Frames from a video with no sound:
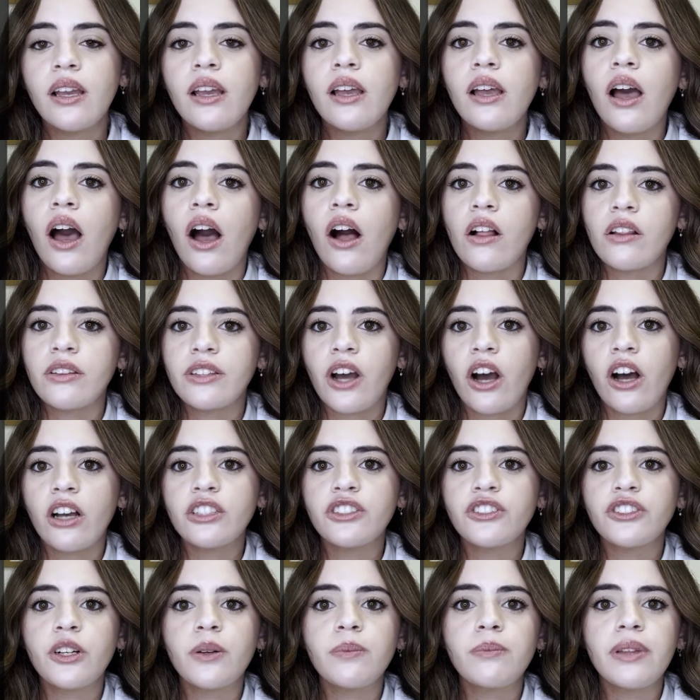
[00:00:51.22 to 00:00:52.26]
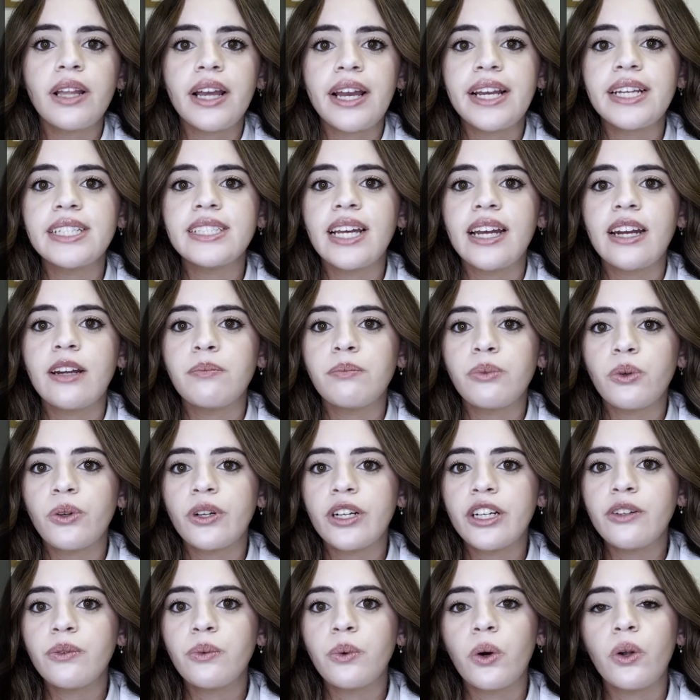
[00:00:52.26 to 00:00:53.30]
Aldosterone plays an
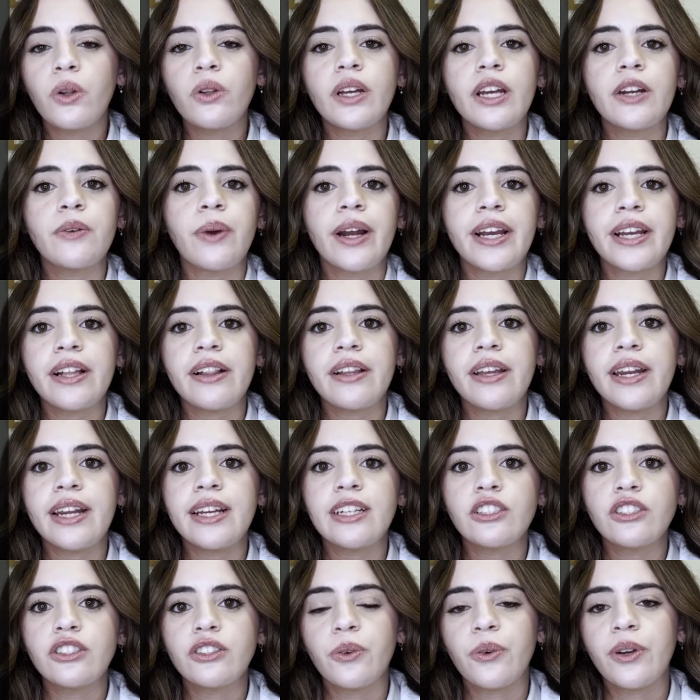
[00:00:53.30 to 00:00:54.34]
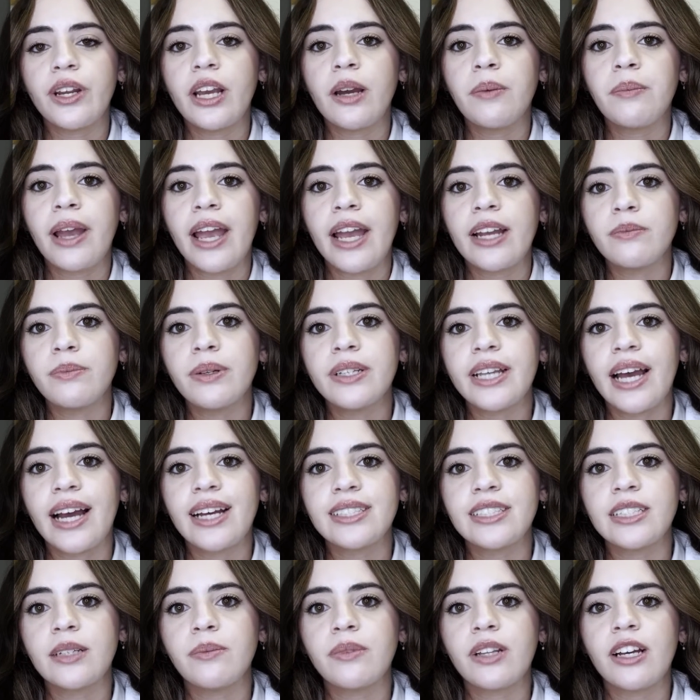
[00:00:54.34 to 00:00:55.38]
important role in regulating sodium and
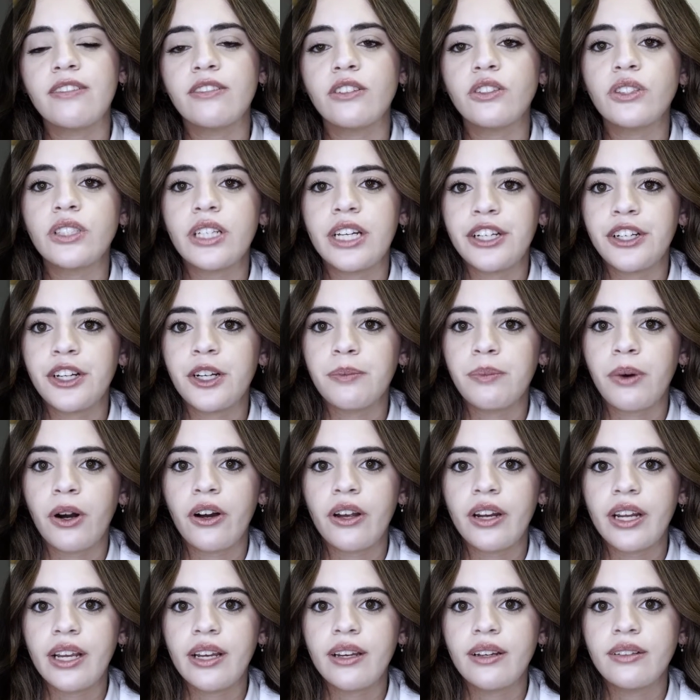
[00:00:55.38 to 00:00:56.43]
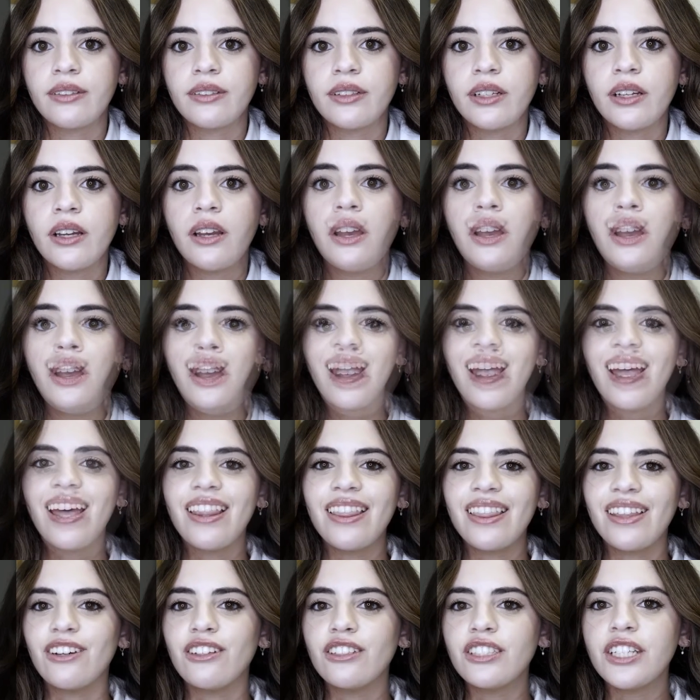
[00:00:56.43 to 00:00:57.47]
potassium levels in your body.
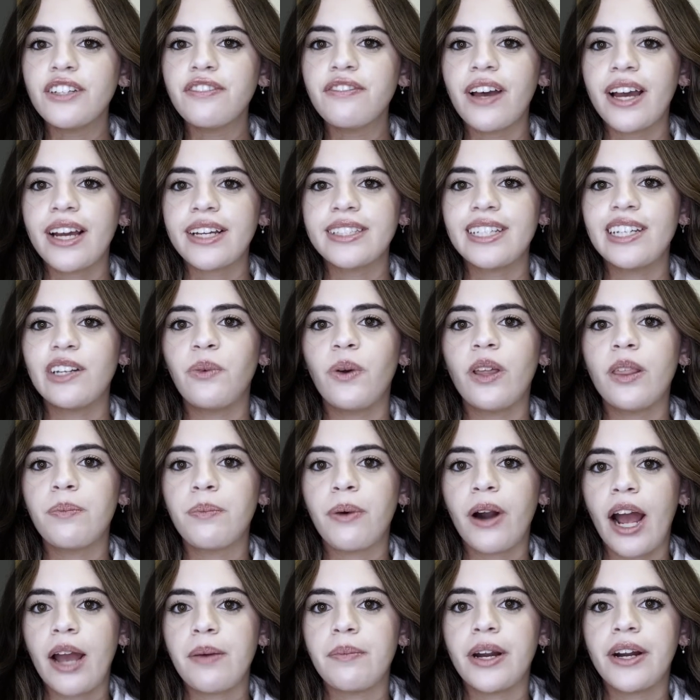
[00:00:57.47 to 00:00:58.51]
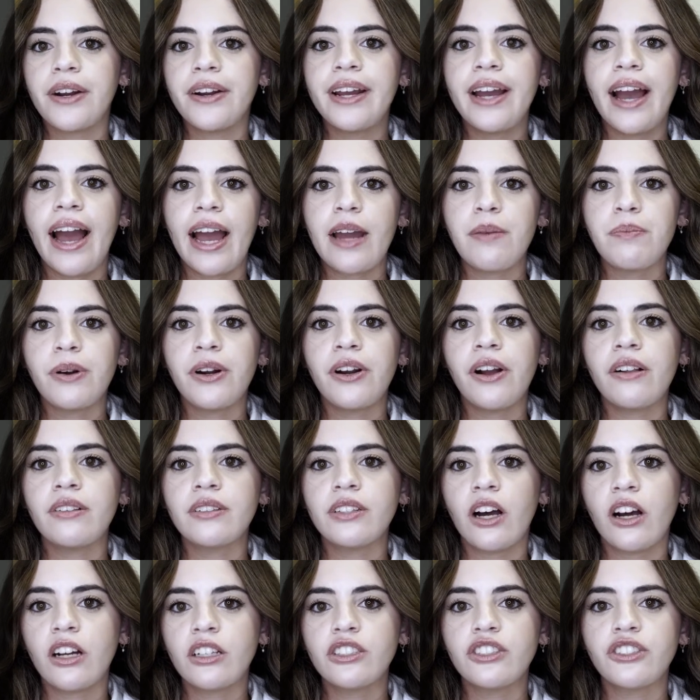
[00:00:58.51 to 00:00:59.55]
Those affected with primary
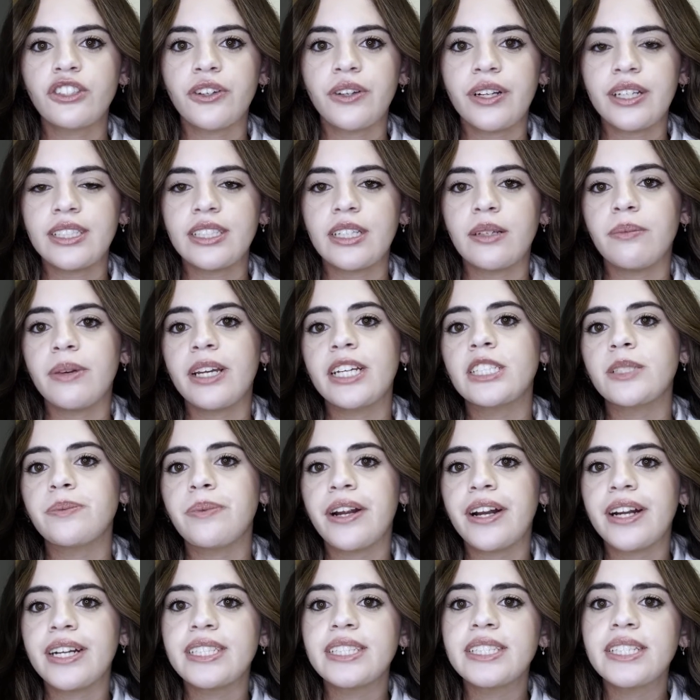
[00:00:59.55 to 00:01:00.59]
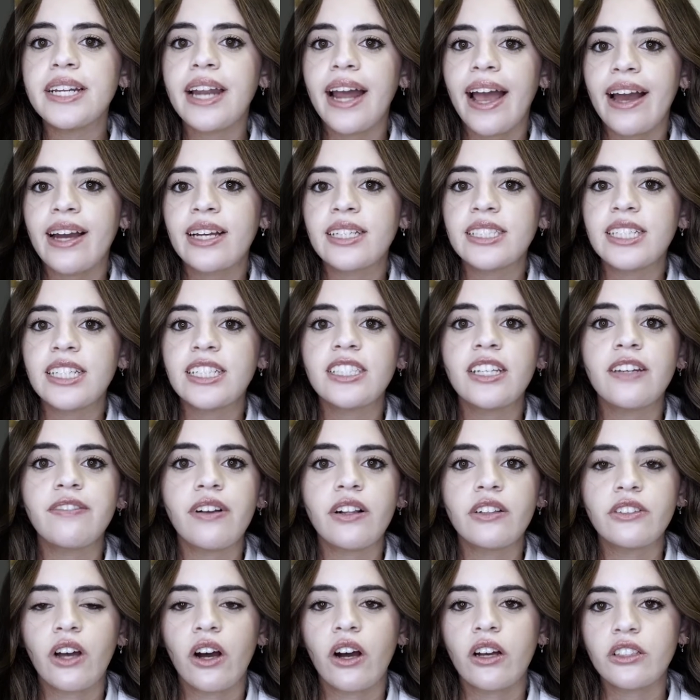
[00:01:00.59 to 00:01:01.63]
hyperaldosteronism experience an excess of
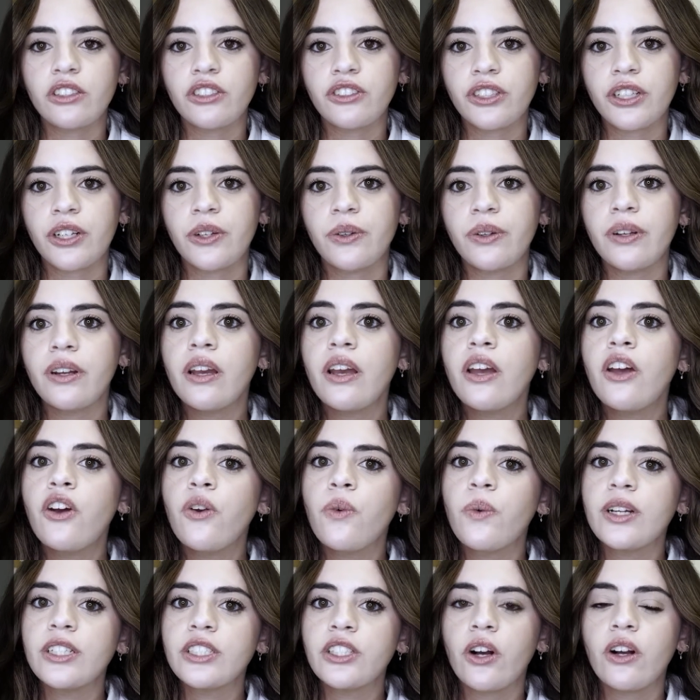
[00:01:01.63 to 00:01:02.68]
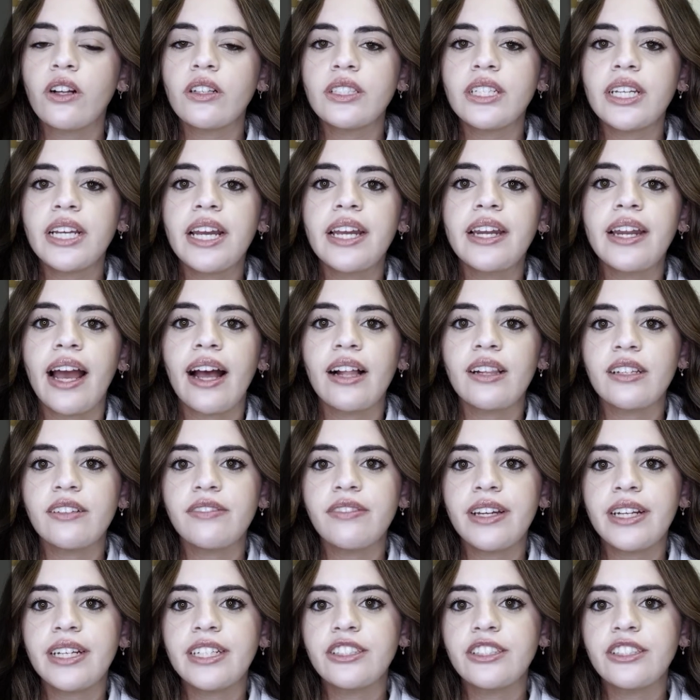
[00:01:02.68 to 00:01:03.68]
aldosterone, resulting in elevated